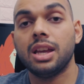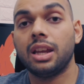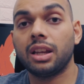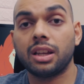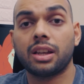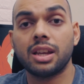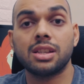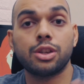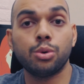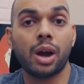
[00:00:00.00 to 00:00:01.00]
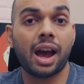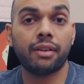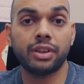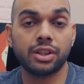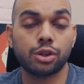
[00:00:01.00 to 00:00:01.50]
in case you
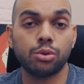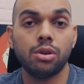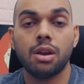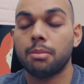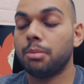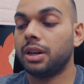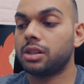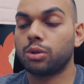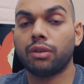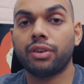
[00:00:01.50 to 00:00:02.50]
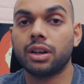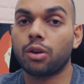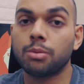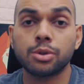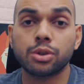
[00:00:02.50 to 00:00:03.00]
have an issue. But so far,
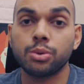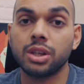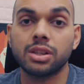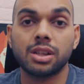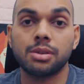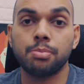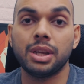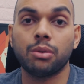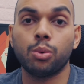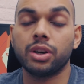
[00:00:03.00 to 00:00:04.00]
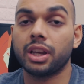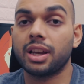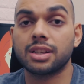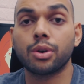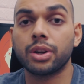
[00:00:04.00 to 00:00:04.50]
almost 2 years, it's been working
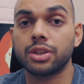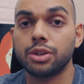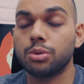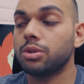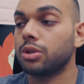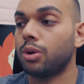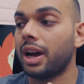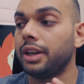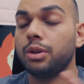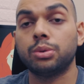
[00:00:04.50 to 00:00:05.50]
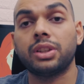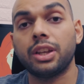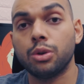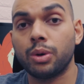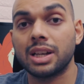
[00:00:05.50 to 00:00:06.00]
as good as new, so I don't
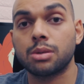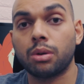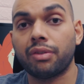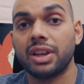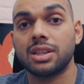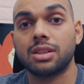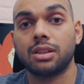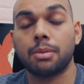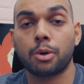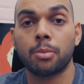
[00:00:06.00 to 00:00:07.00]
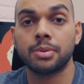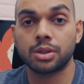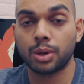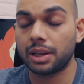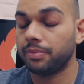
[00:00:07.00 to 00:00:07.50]
think you guys would face the problem as
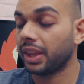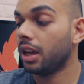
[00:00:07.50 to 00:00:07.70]
well.